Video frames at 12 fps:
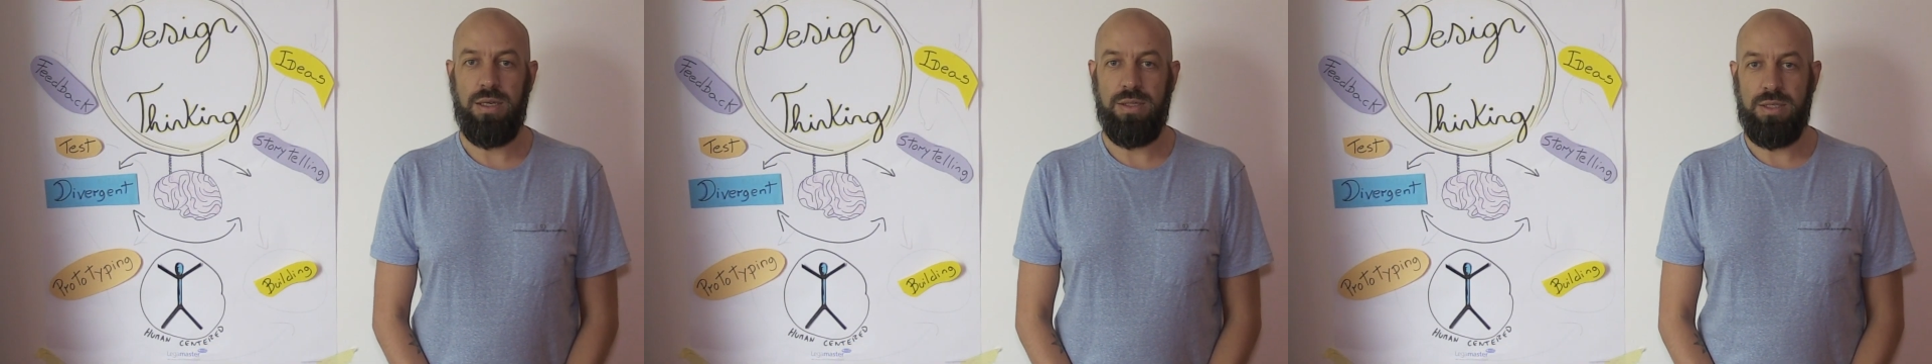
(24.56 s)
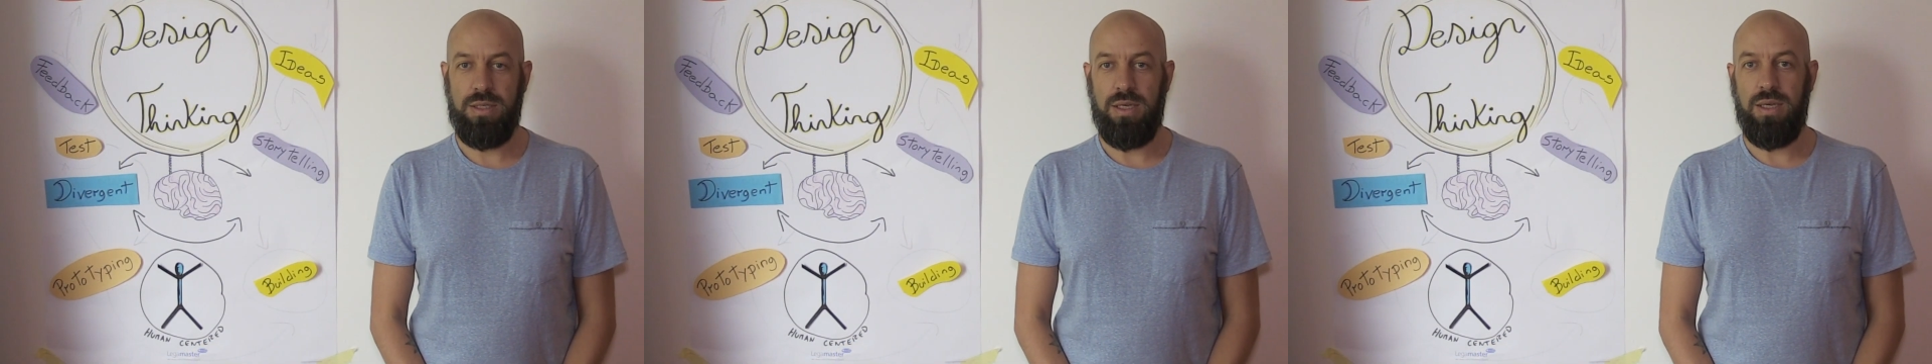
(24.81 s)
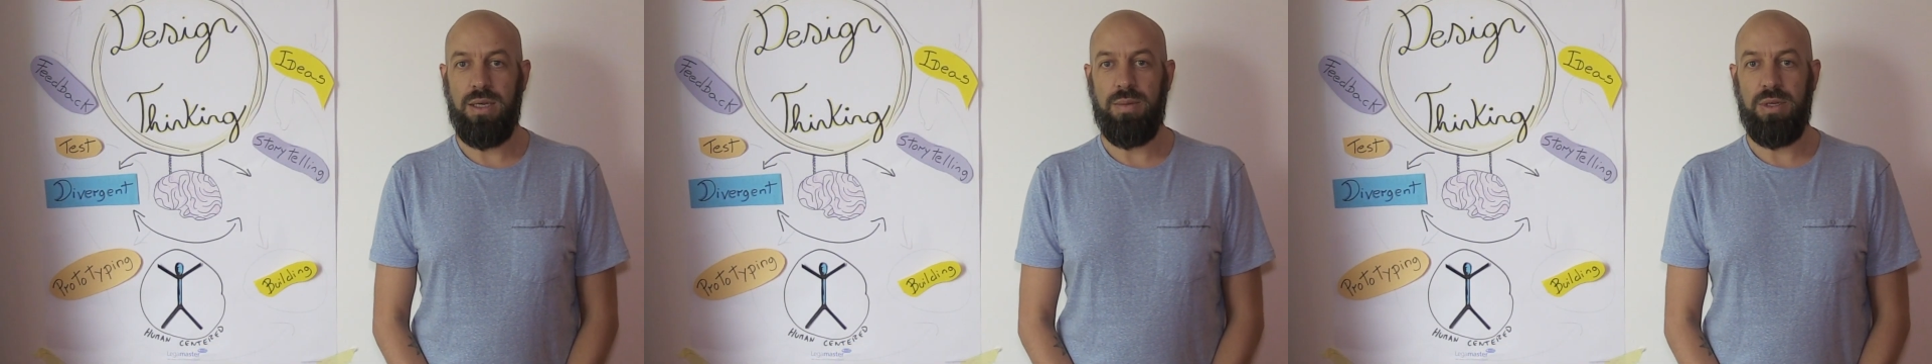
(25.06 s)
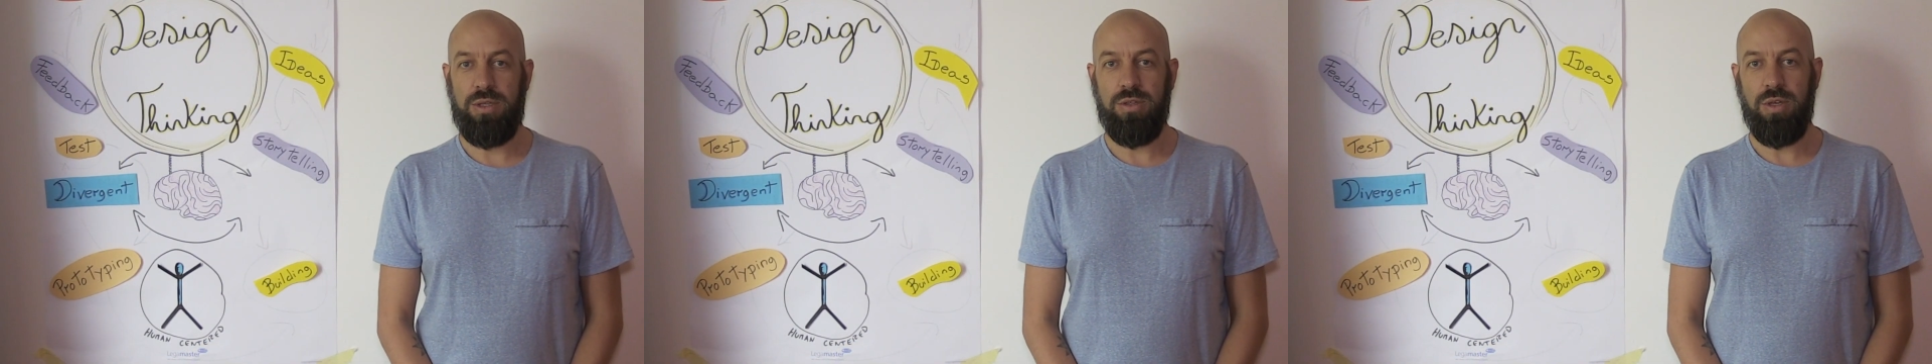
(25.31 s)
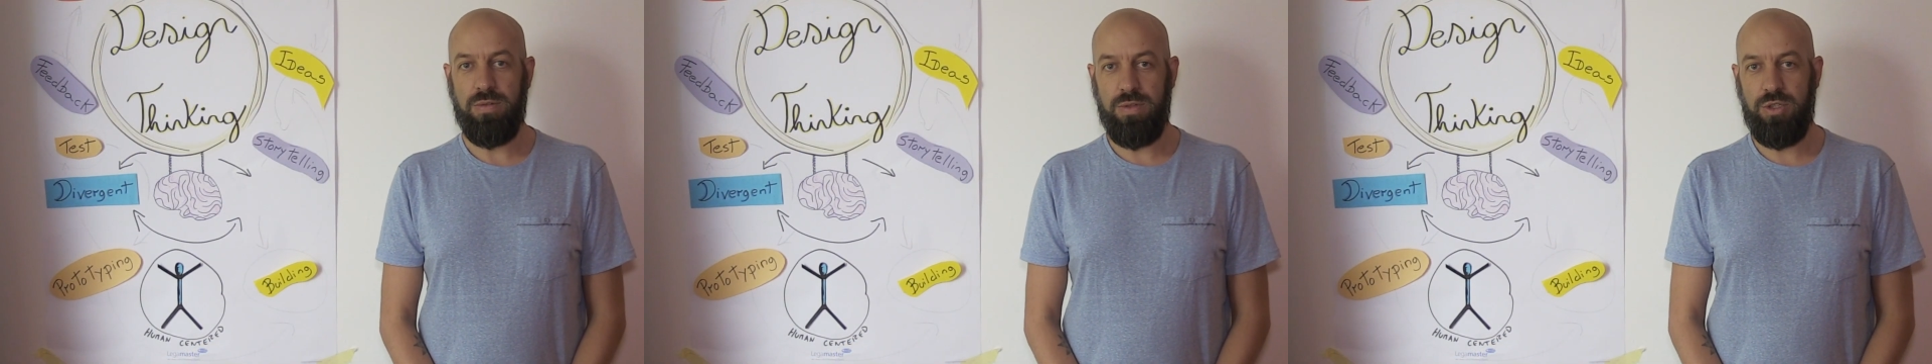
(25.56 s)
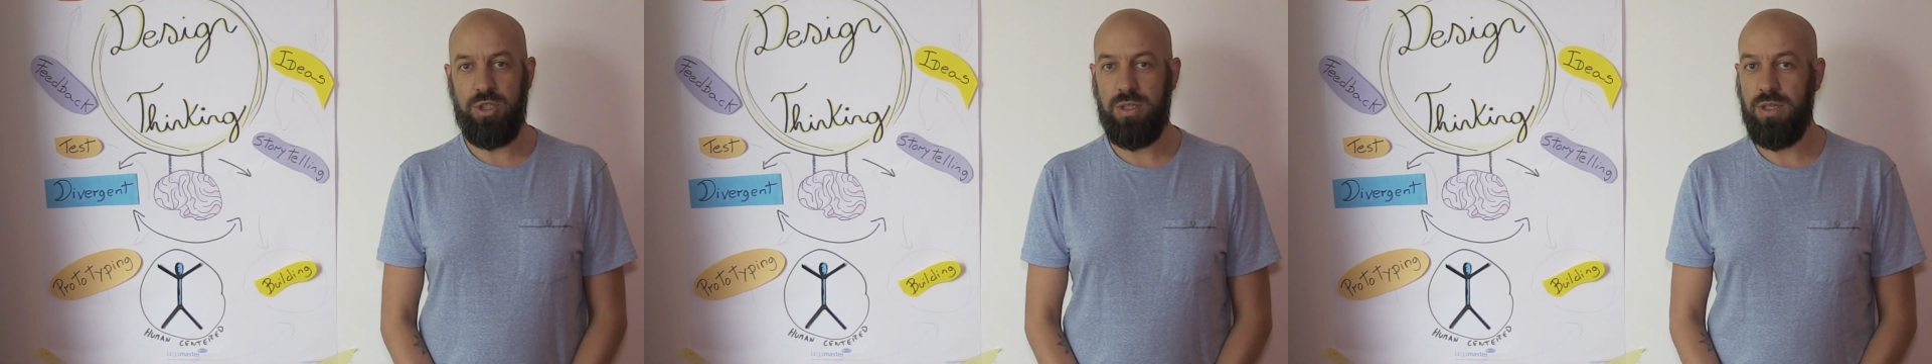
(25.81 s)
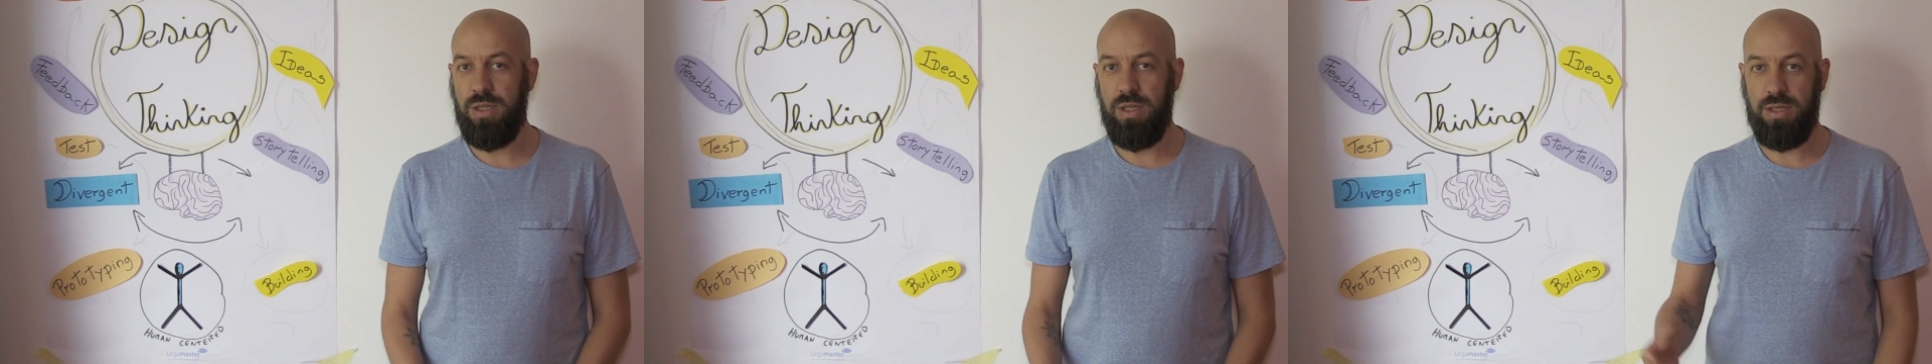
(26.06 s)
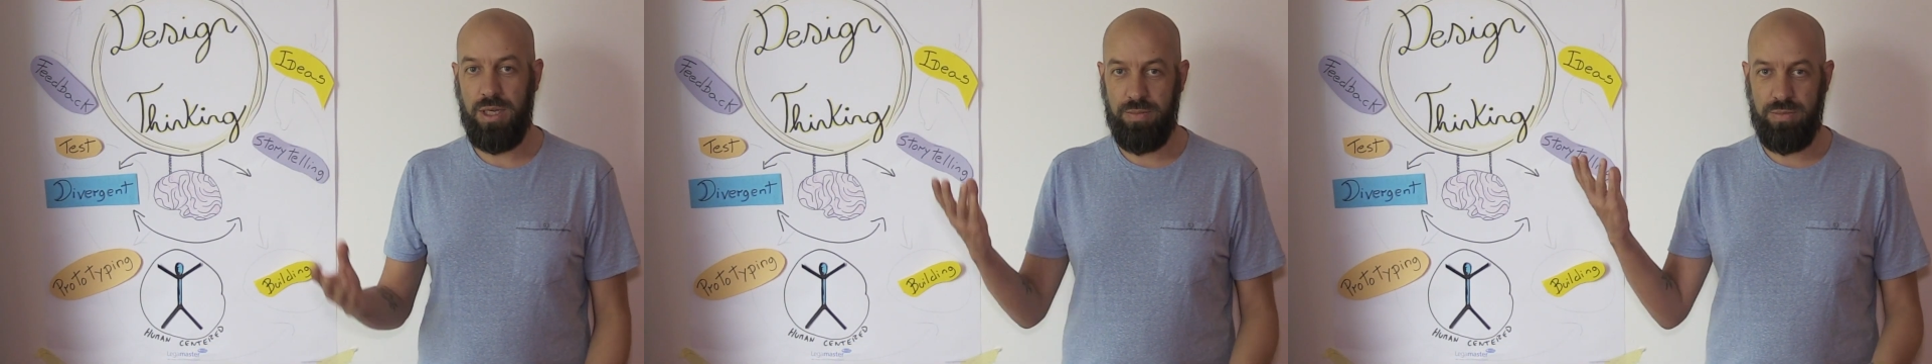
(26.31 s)
it's a methodology that
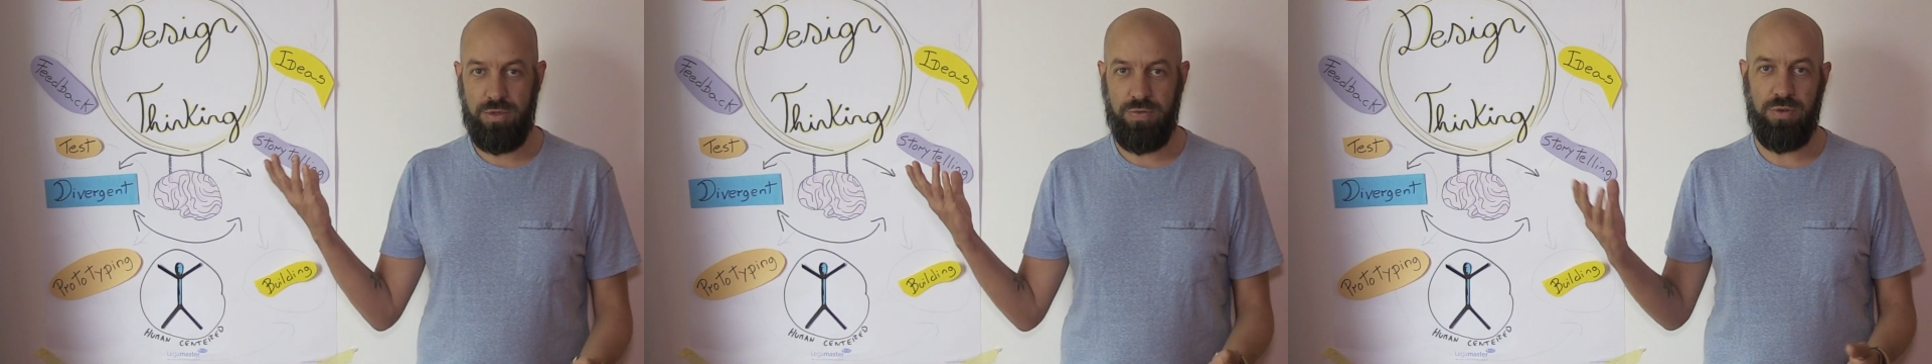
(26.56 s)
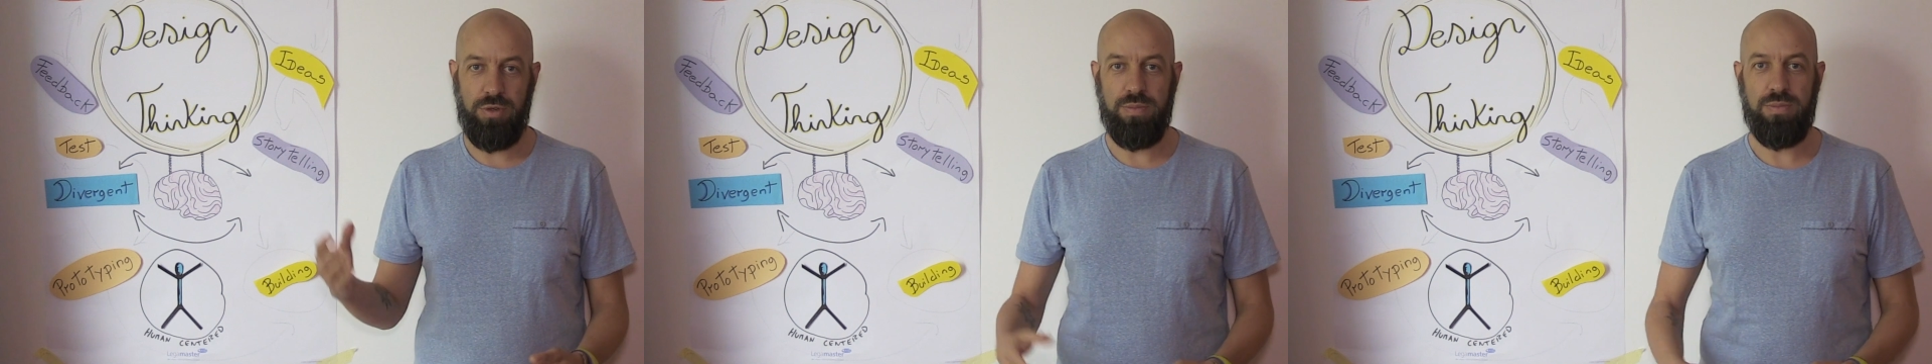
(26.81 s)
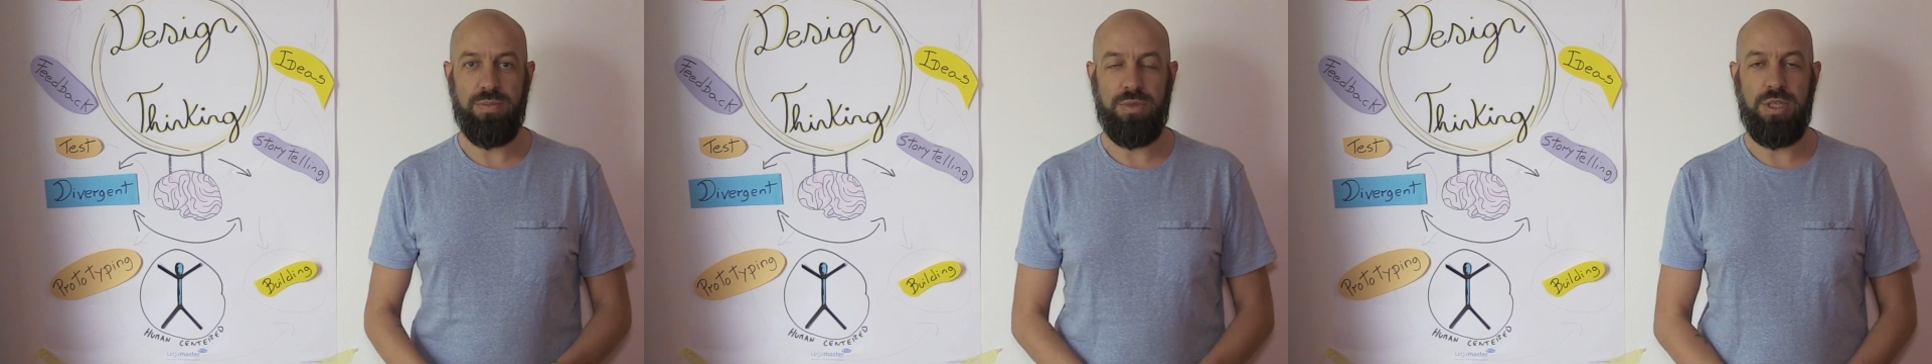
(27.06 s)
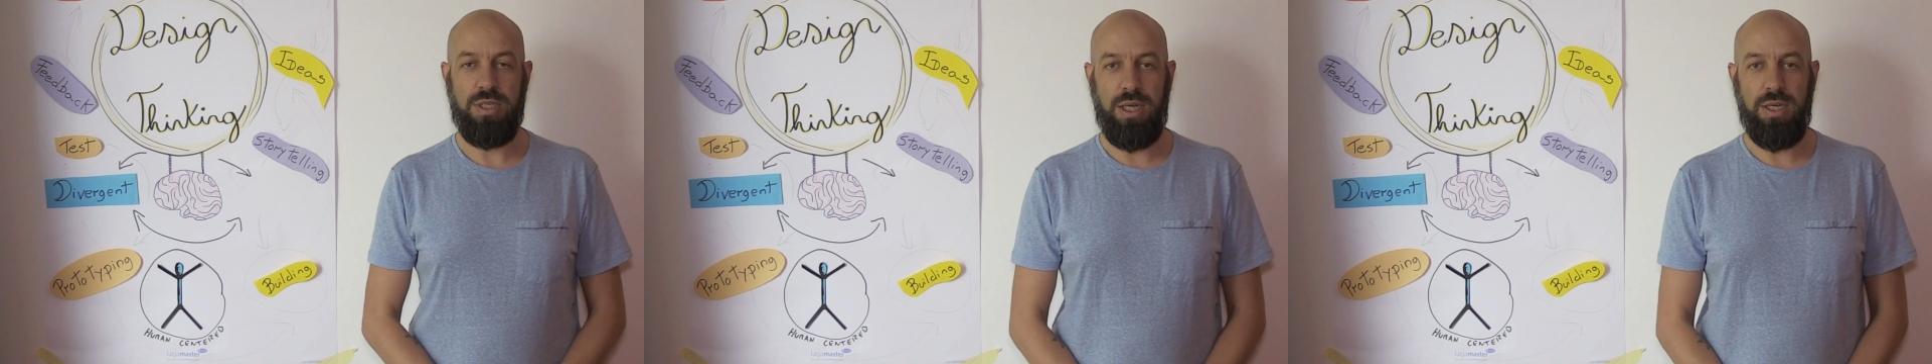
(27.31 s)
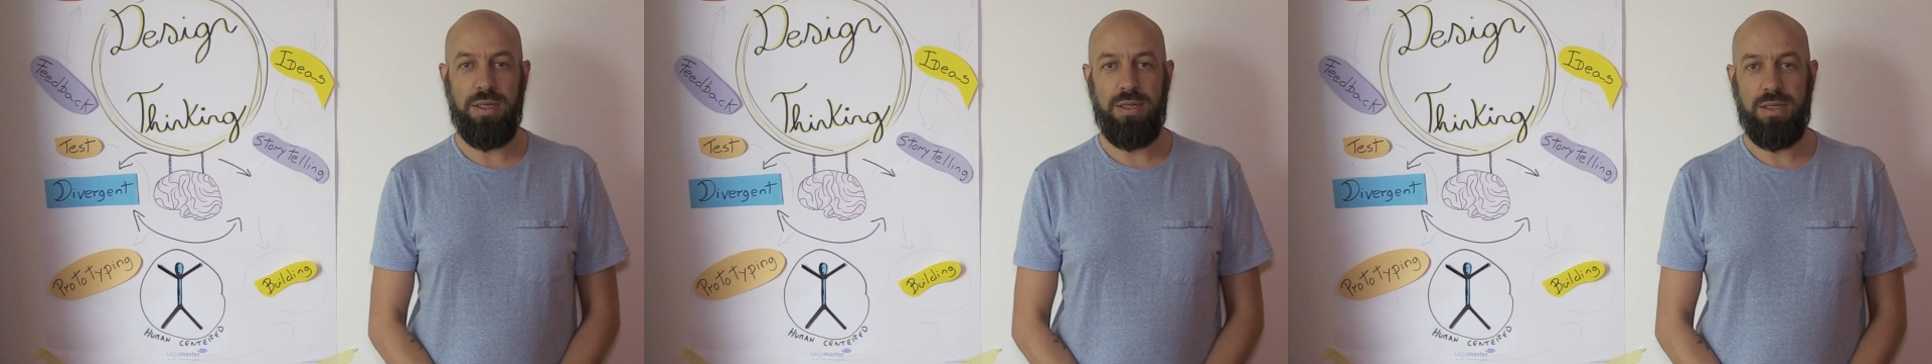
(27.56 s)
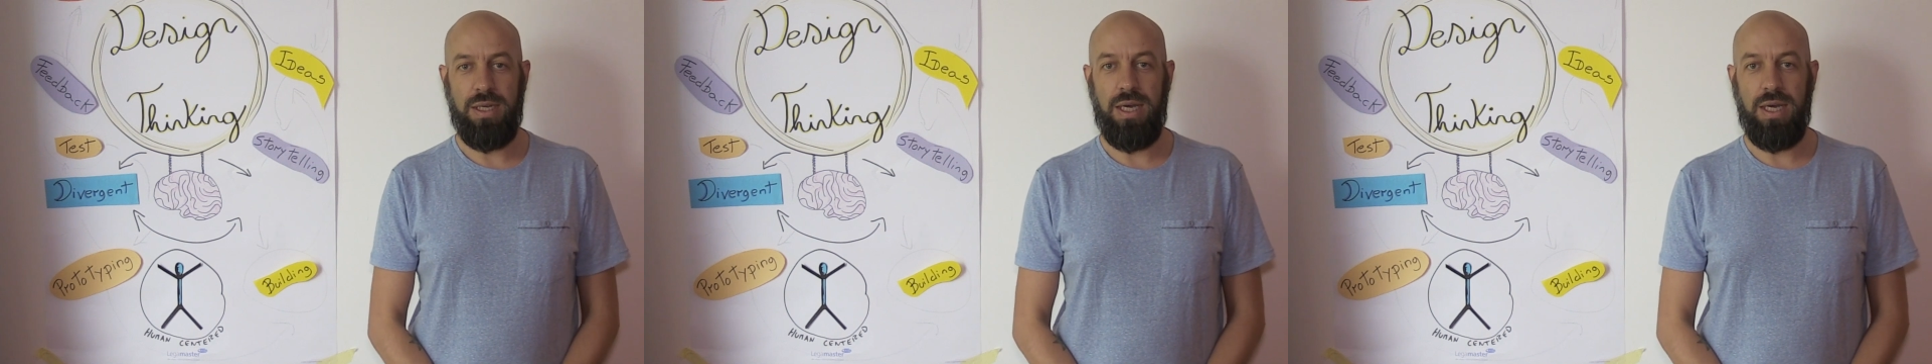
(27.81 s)
it comes from design